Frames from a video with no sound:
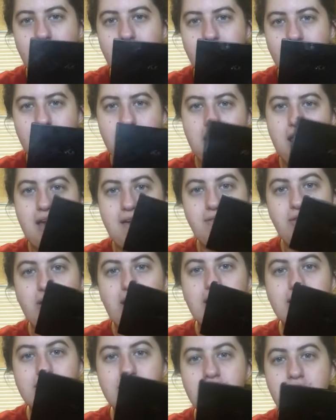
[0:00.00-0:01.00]
And if
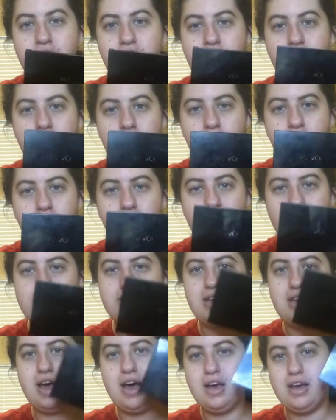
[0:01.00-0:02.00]
you guys do not know,
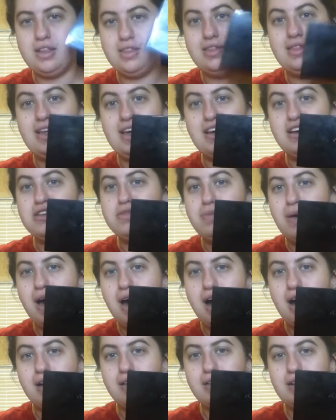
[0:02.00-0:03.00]
is that these
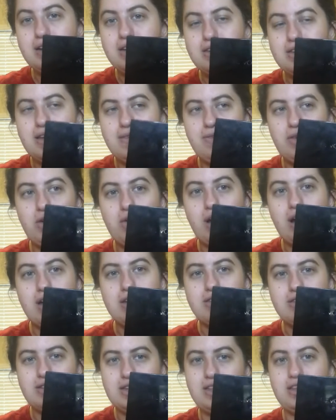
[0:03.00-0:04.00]
palettes, if you
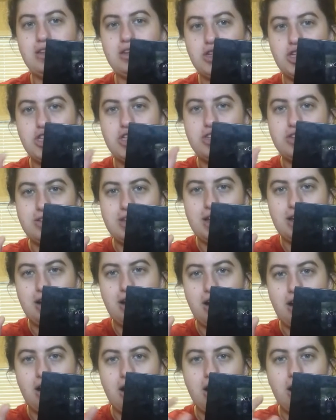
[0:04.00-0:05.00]
guys see the little
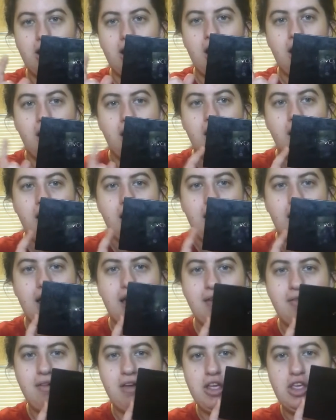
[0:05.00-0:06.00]
sticker,
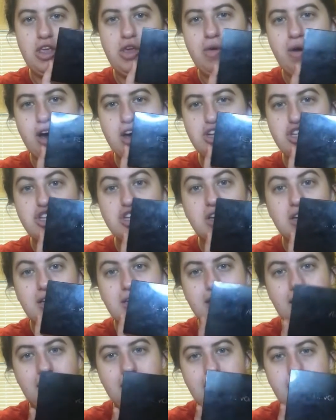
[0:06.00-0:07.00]
and then you actually
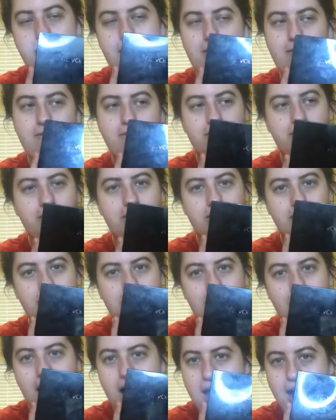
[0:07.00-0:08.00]
get a
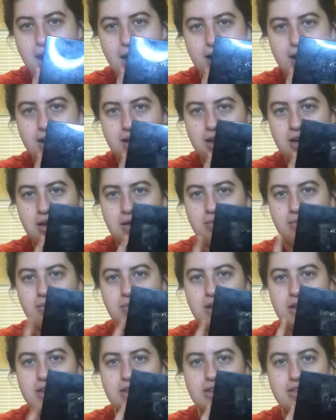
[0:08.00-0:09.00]
free
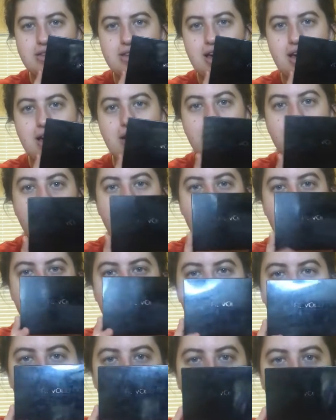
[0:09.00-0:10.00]
item and stuff
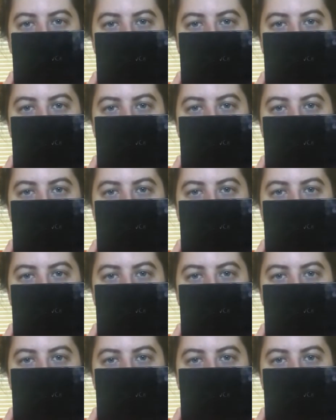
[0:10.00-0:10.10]
with